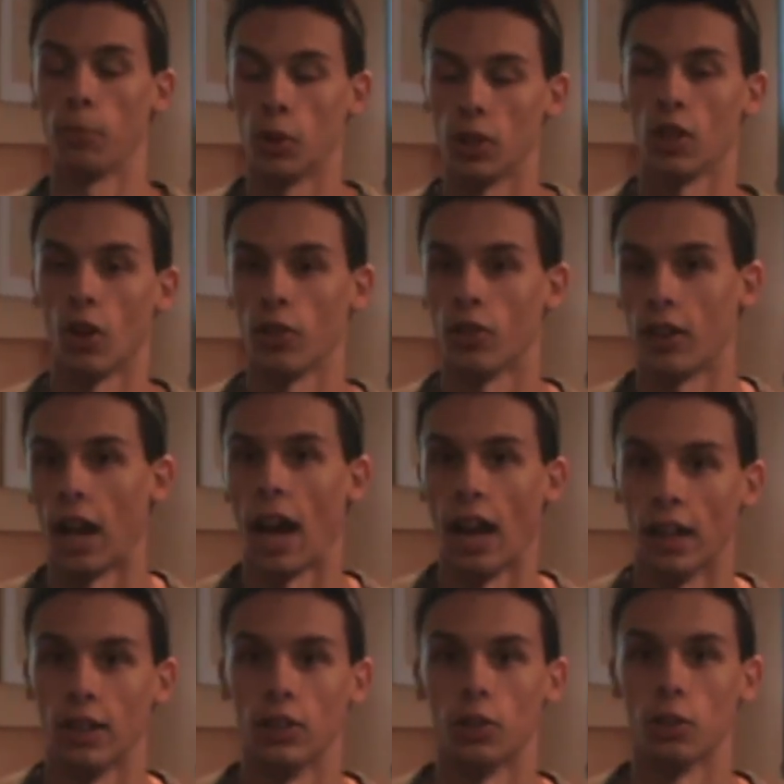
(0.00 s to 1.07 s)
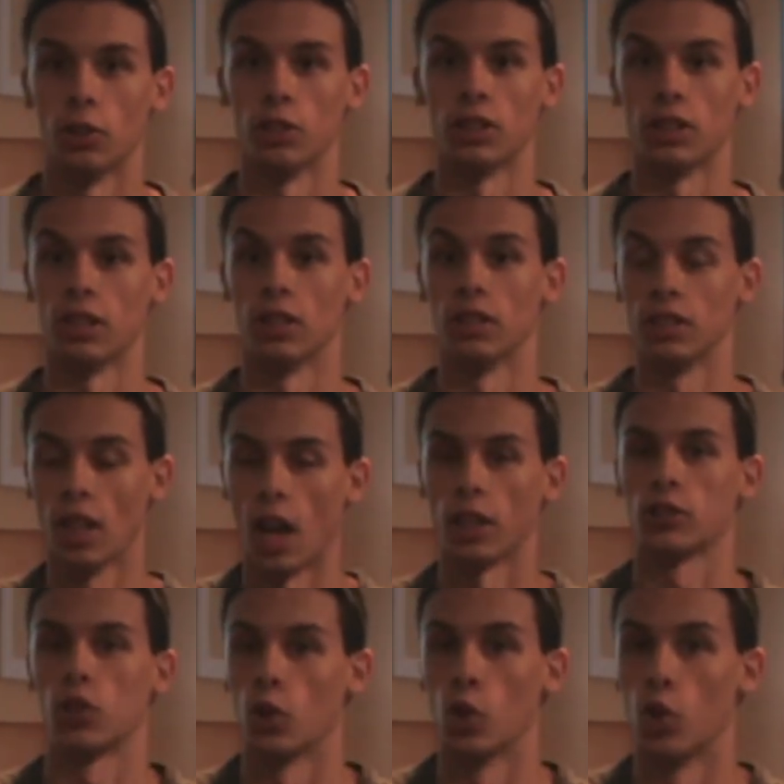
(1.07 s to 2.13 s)
Put it on your calendars.
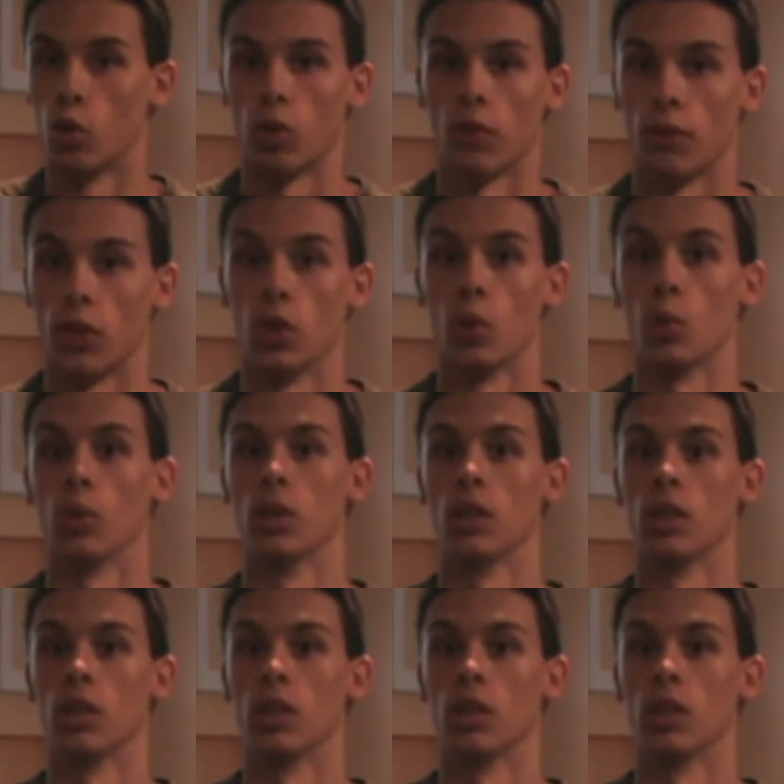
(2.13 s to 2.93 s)
Doctor Who review.